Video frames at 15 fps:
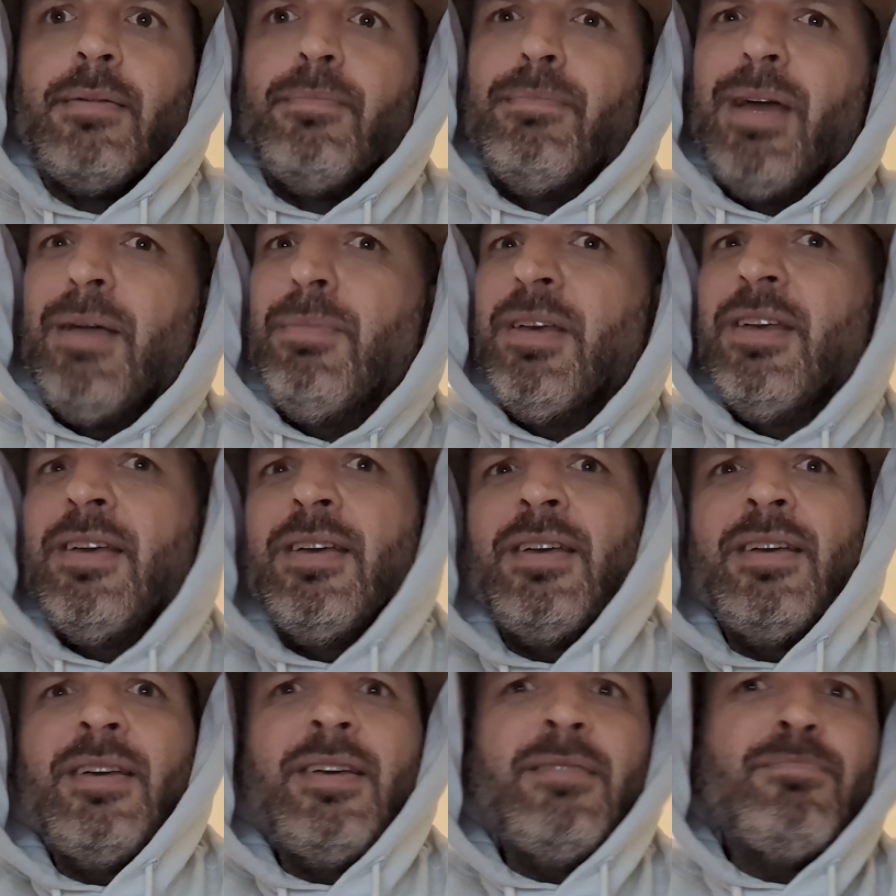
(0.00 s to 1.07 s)

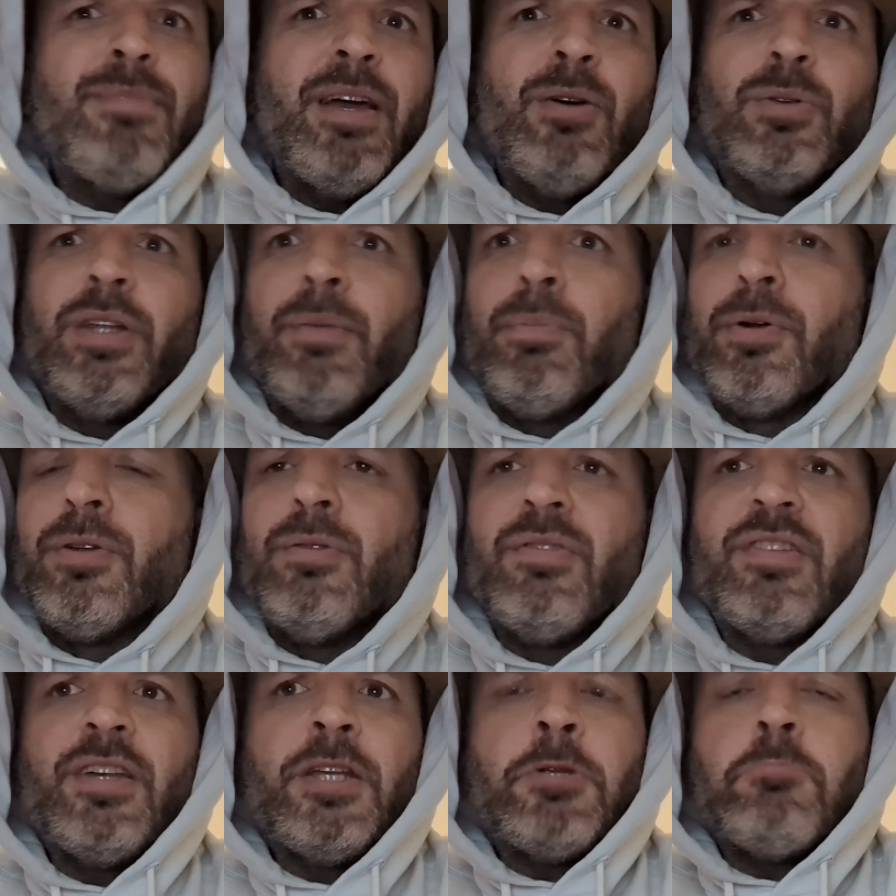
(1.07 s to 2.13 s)
maybe they only
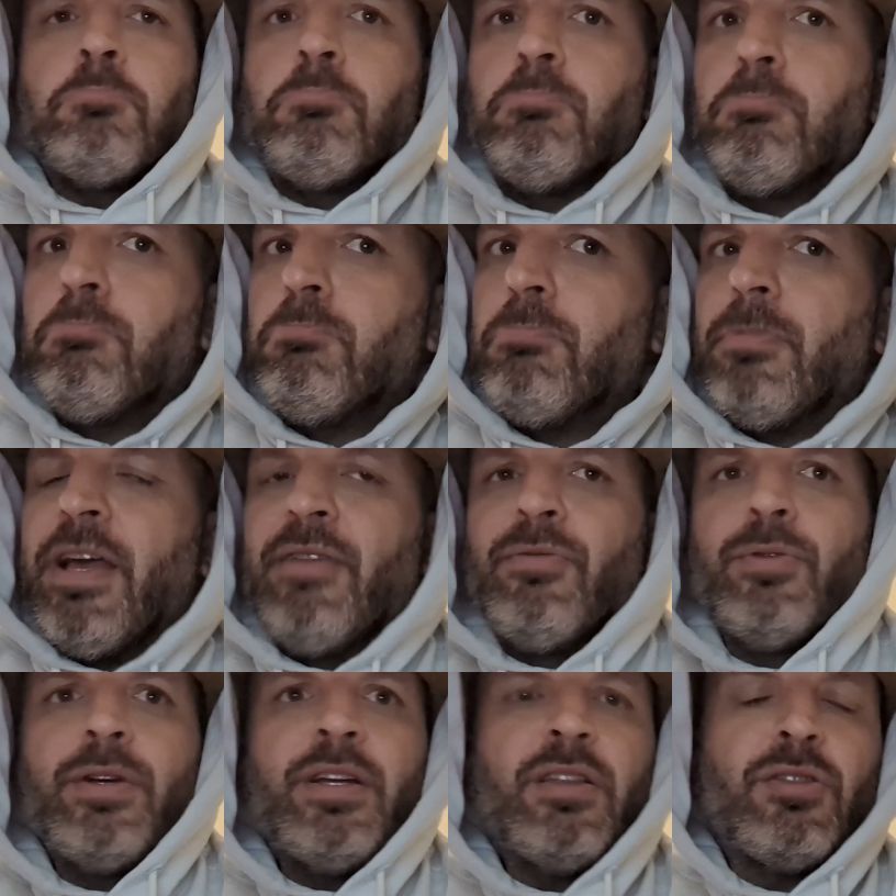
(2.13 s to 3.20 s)
produce it
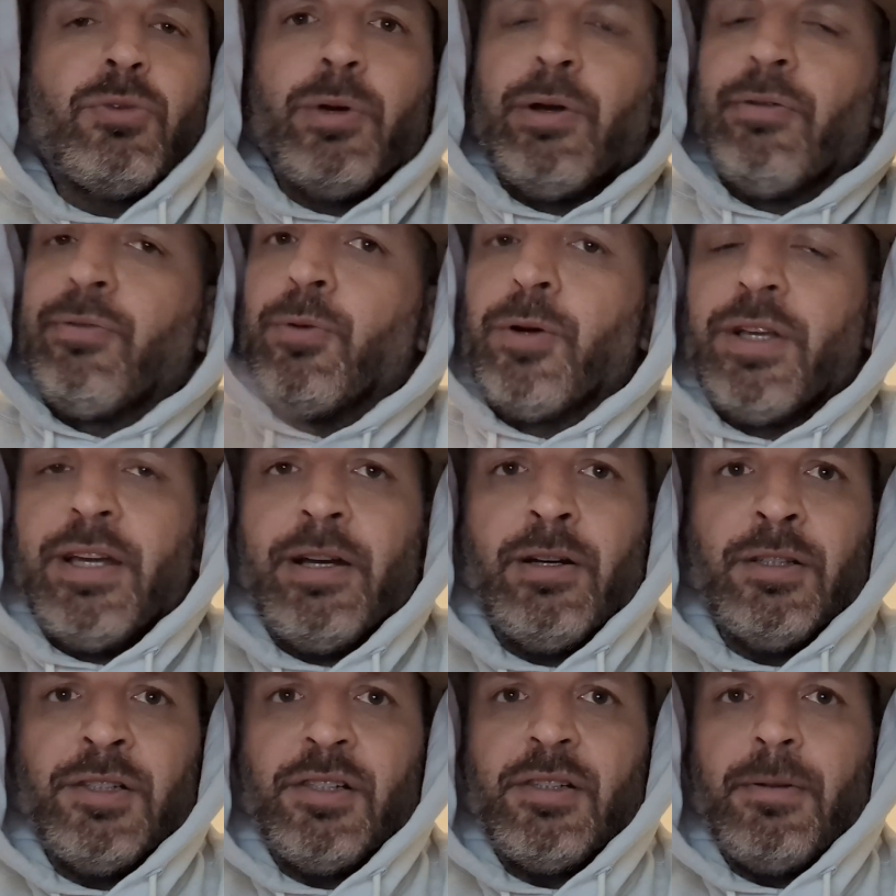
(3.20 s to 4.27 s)
every 3 or 4
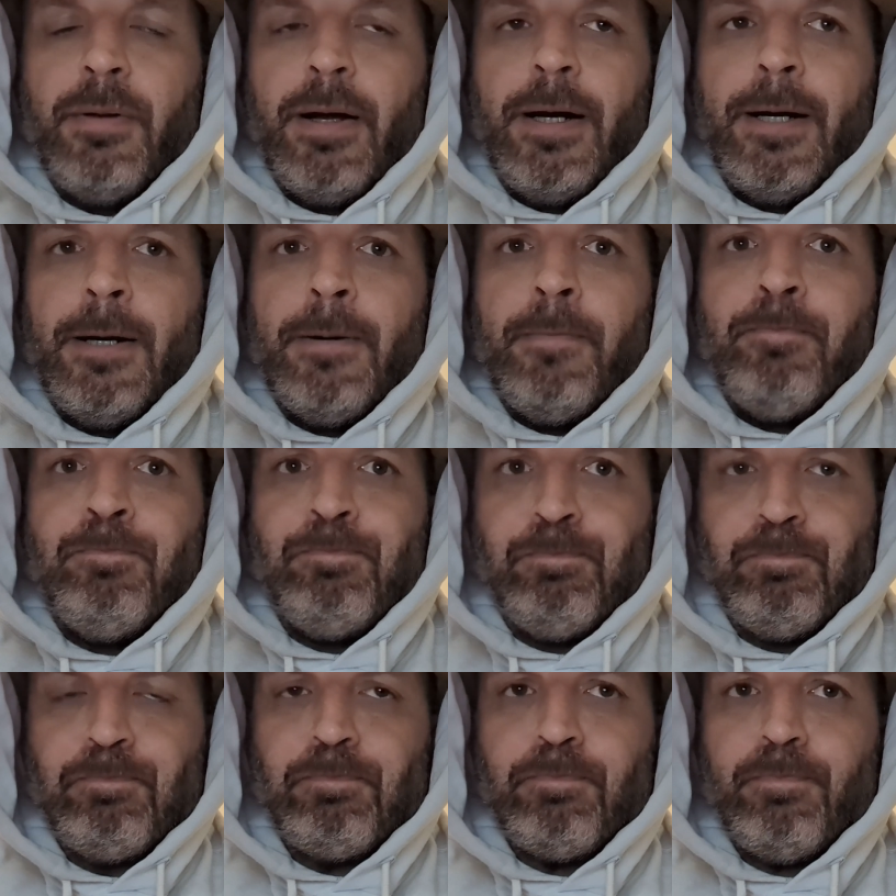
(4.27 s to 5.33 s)
years. And
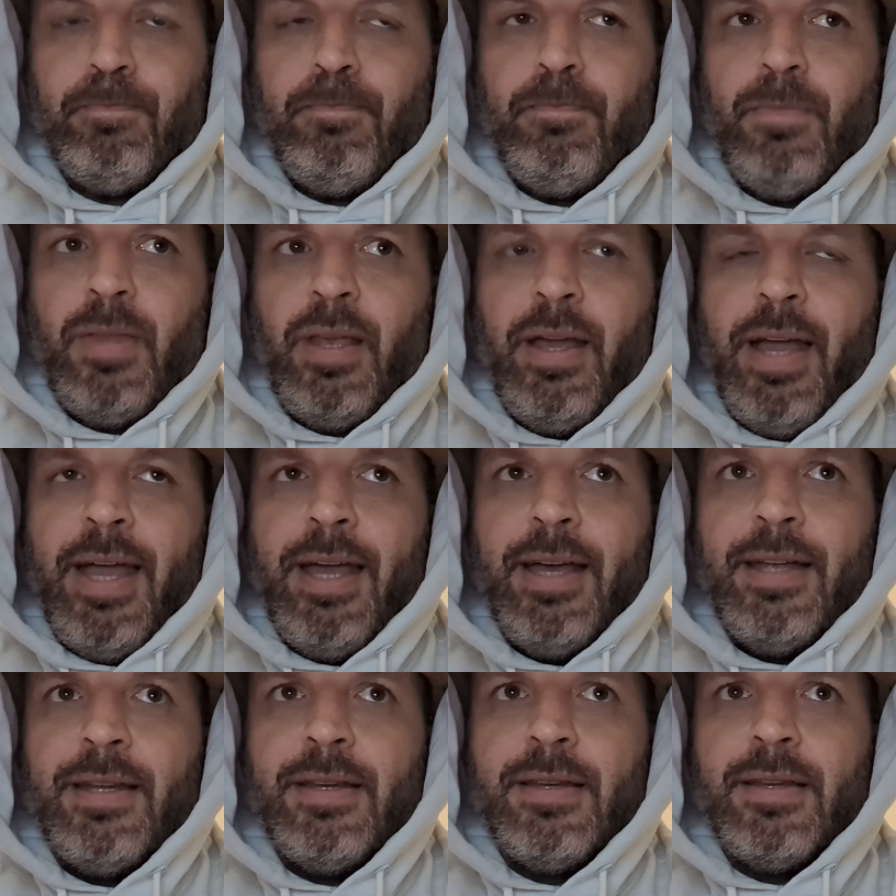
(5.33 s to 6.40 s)

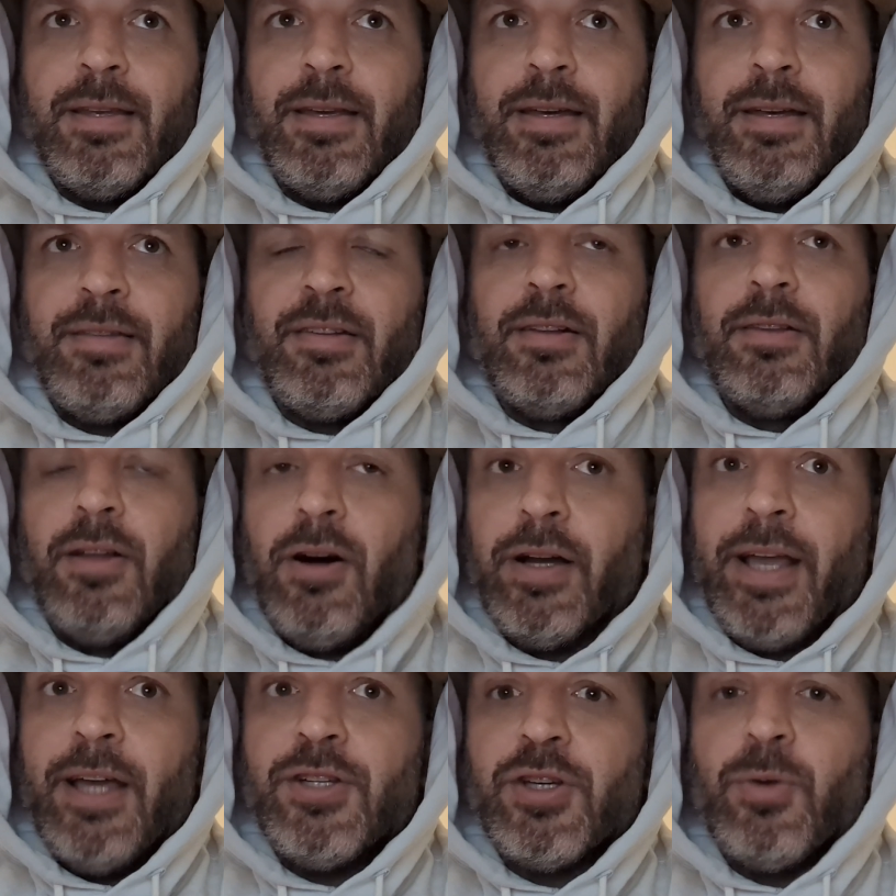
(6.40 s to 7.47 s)
it's a long
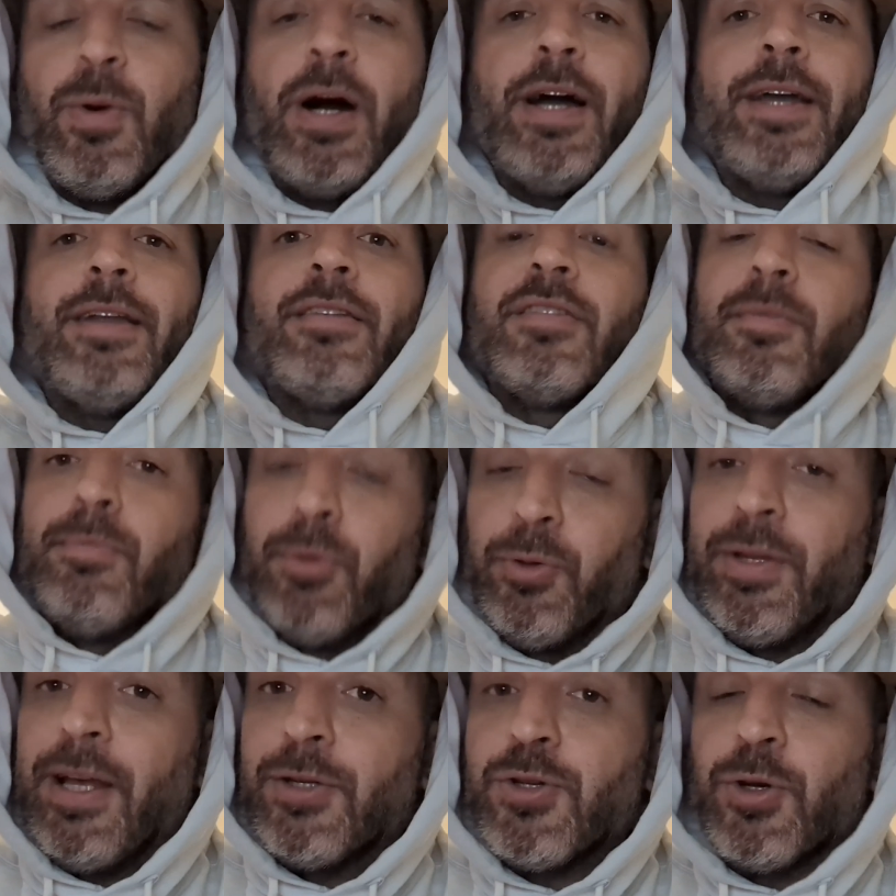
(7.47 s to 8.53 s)
aging wine. It's a
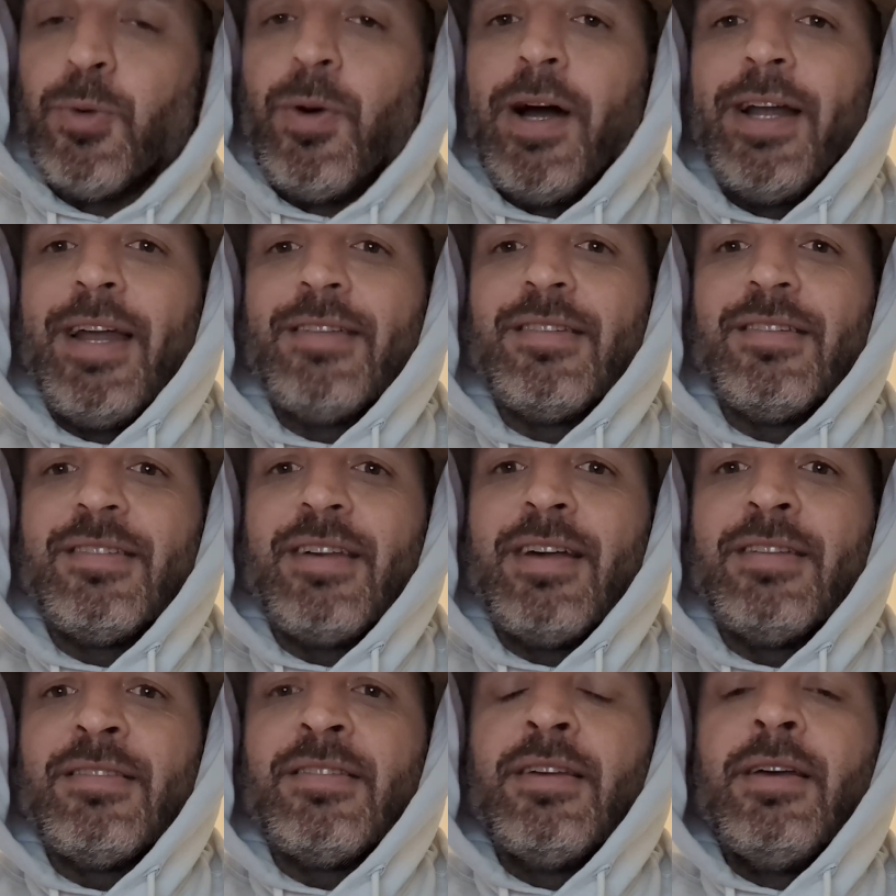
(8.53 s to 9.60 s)
Brut Nature wine, as it
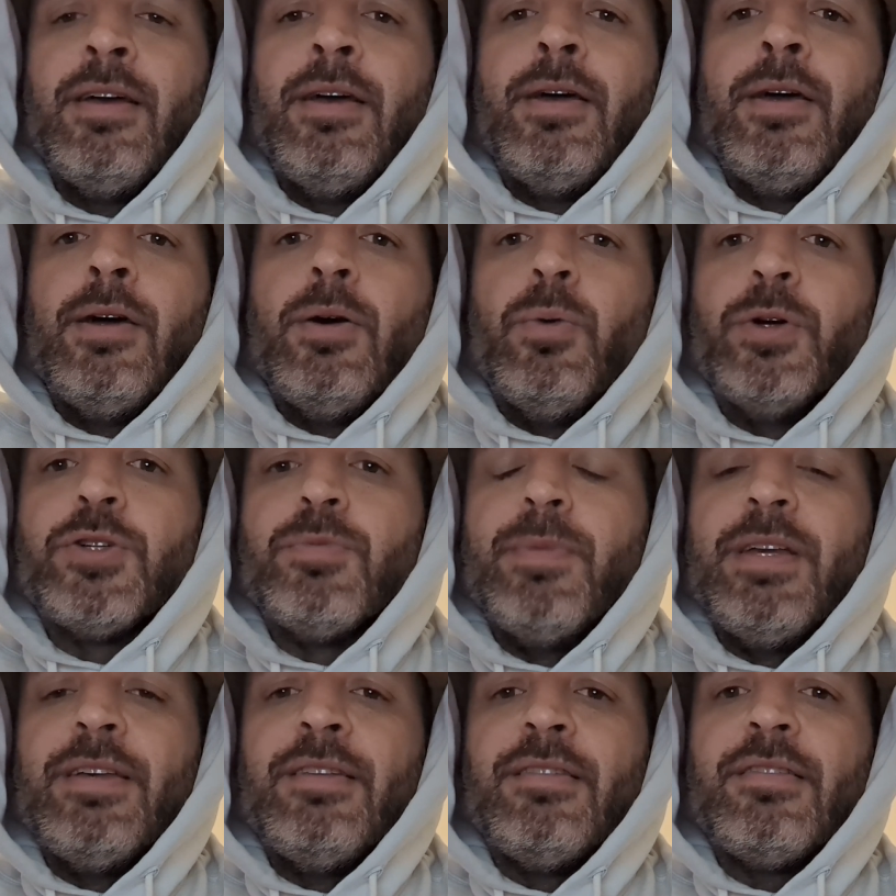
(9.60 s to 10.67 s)
says, which
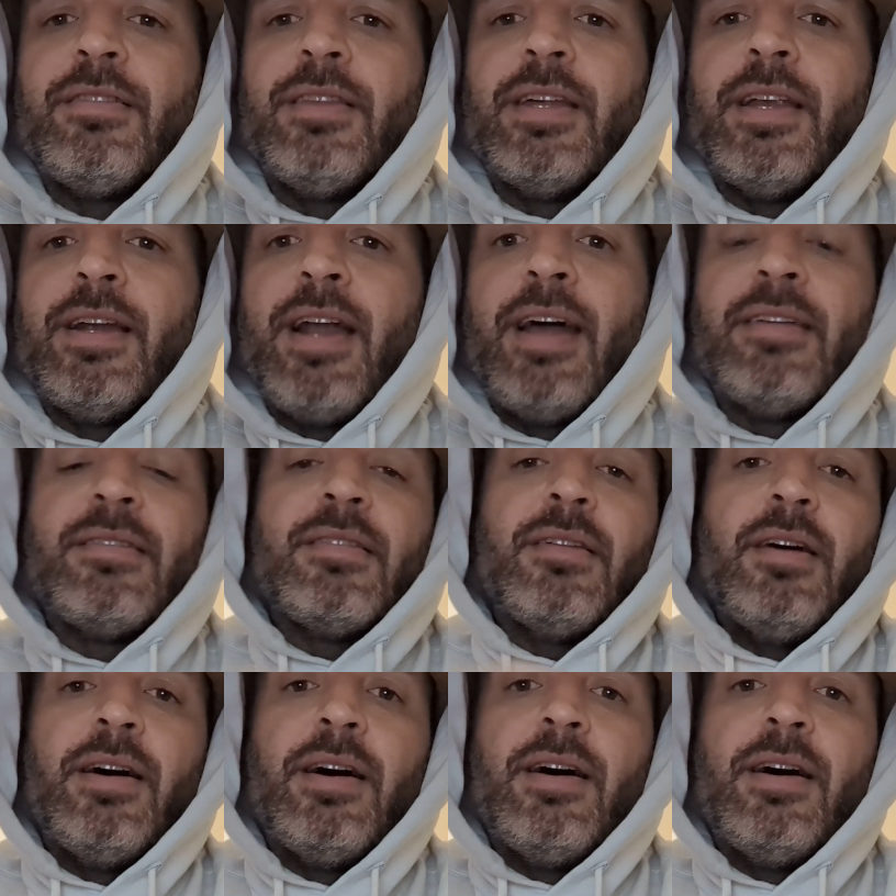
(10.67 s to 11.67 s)
means that it has